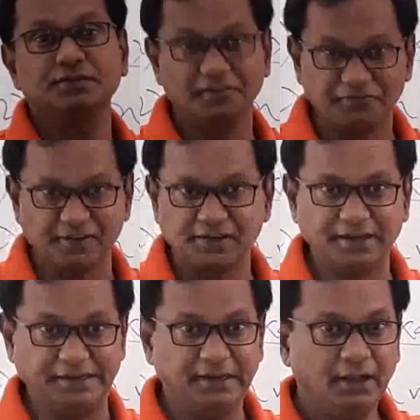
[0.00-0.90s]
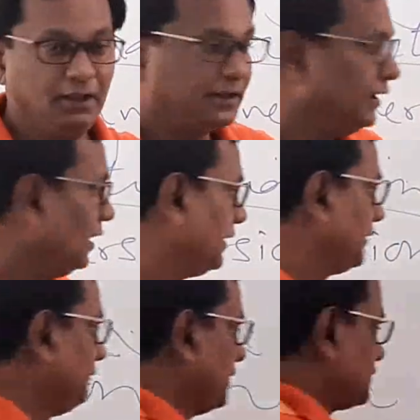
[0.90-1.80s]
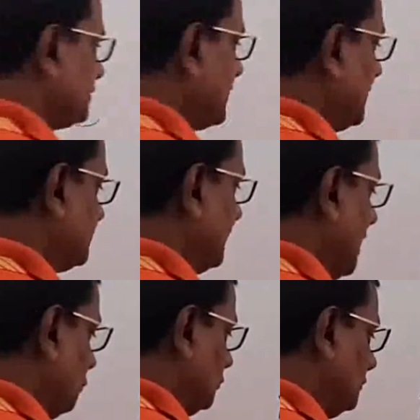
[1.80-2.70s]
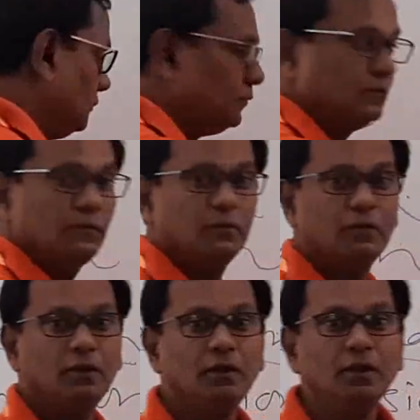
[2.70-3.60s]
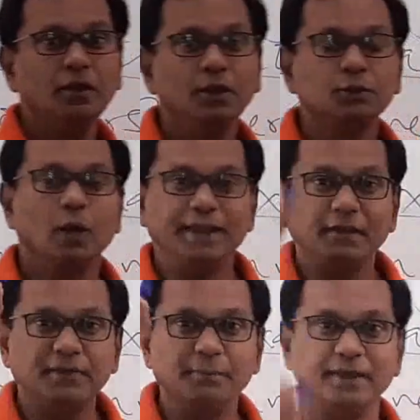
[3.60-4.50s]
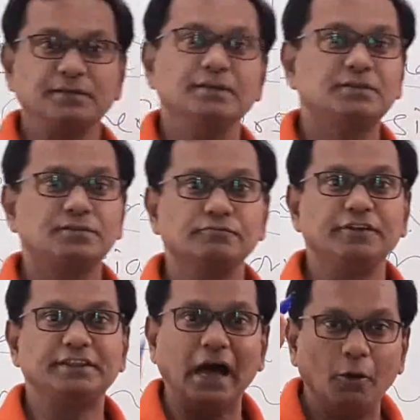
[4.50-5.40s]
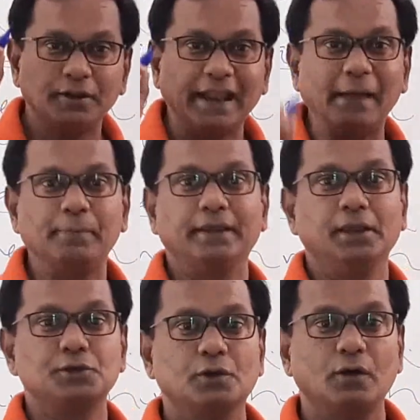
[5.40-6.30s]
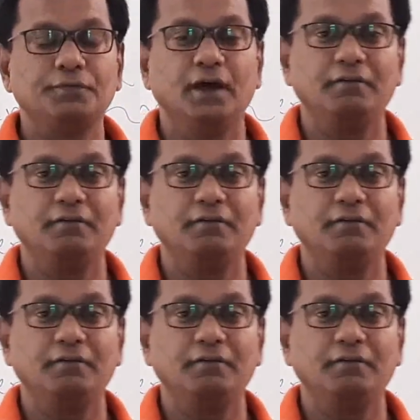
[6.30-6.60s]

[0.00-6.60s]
differently. Here it functions as a noun. So any of the bases without an application of the